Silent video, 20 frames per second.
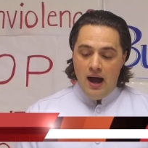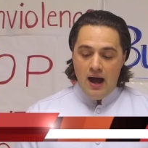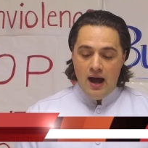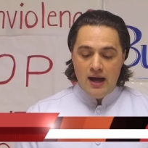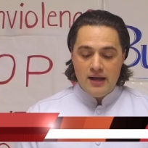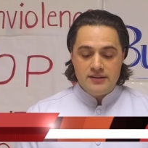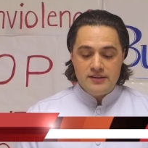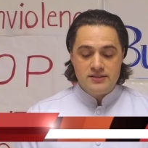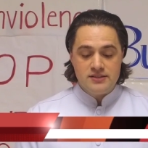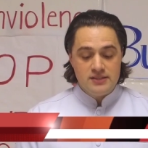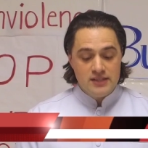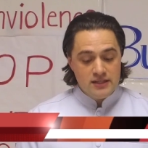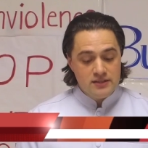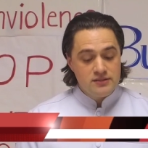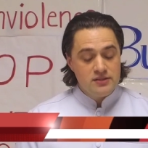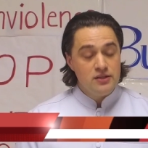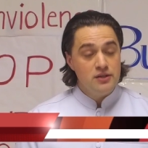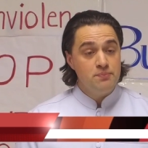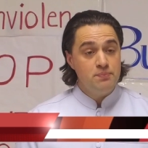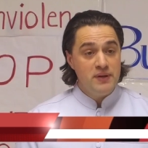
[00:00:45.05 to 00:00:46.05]
I seek
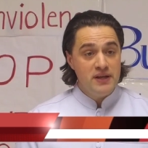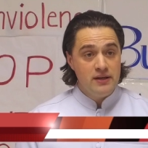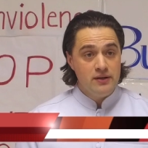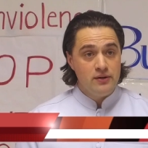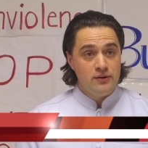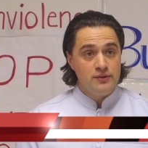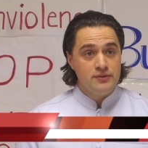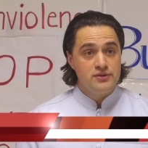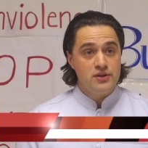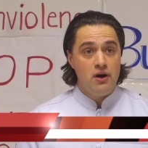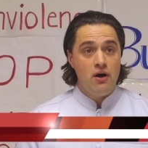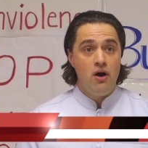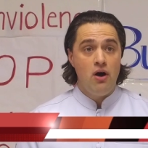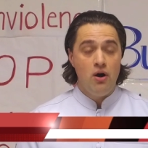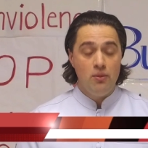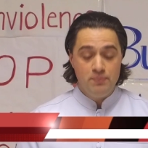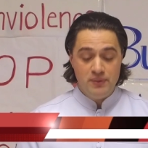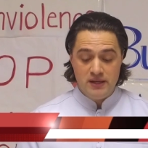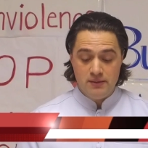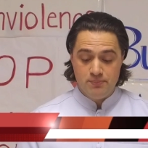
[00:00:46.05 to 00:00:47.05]
to appeal to
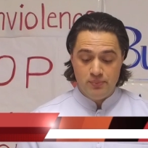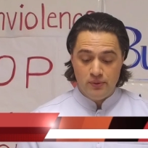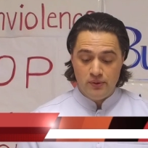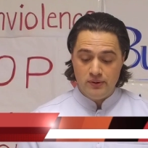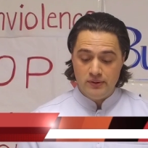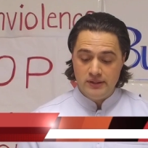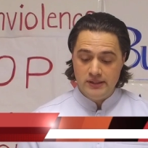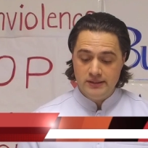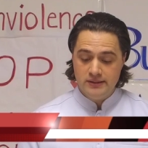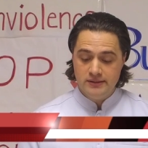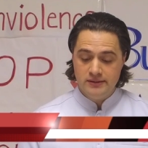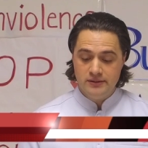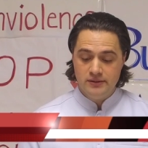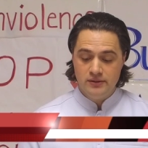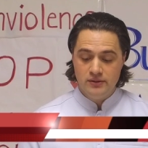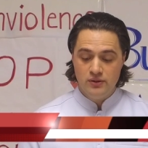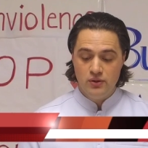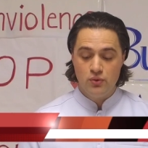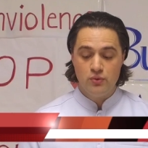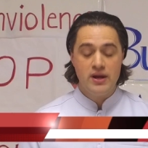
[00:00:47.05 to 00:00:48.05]
all people
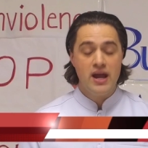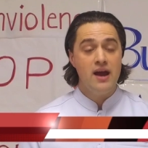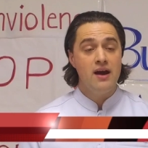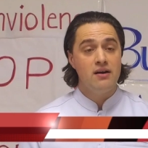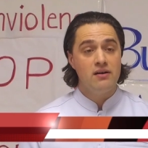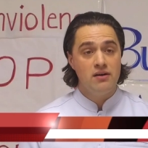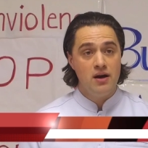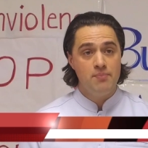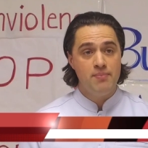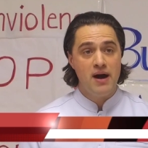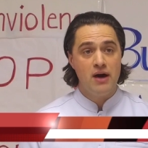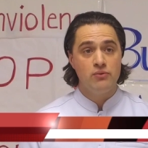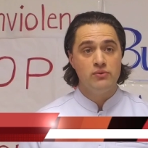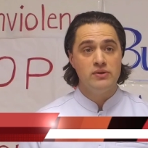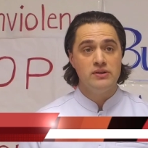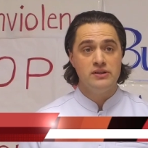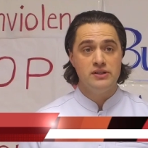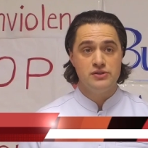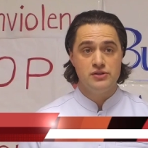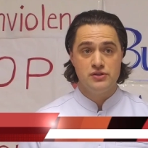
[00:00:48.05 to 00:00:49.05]
who care about
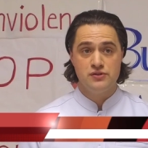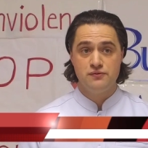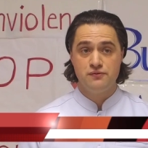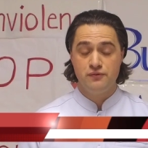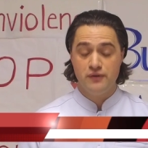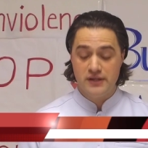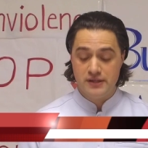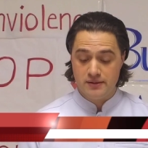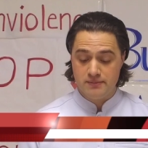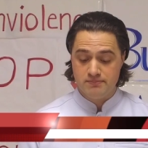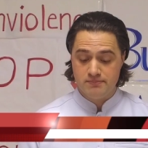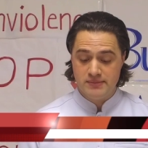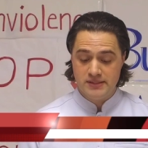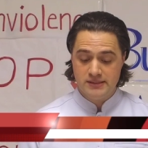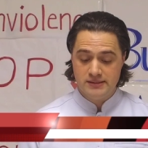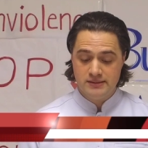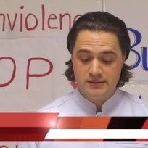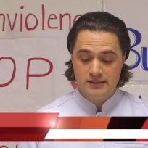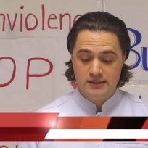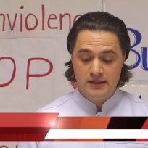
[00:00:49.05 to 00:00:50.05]
religious freedom
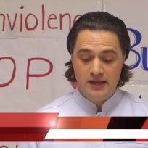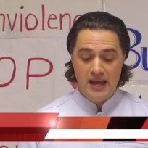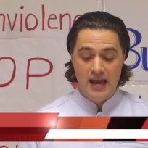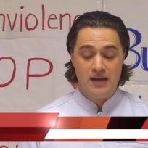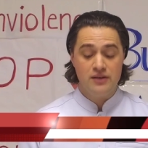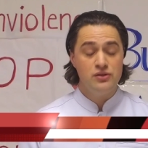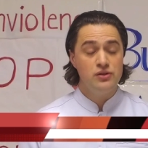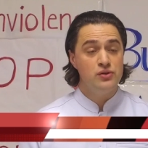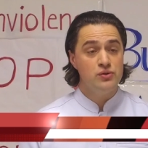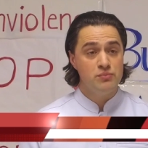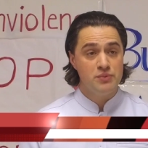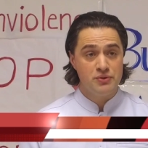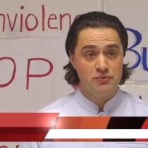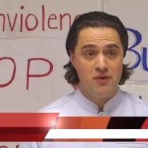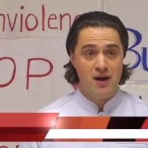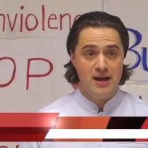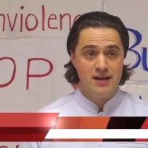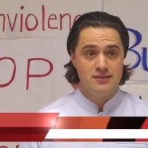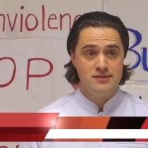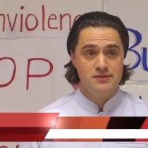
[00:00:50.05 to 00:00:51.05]
and human
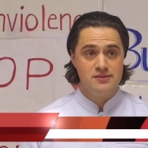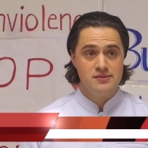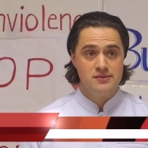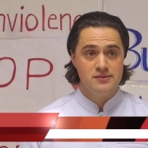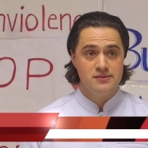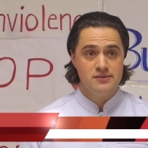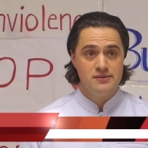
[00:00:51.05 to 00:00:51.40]
rights.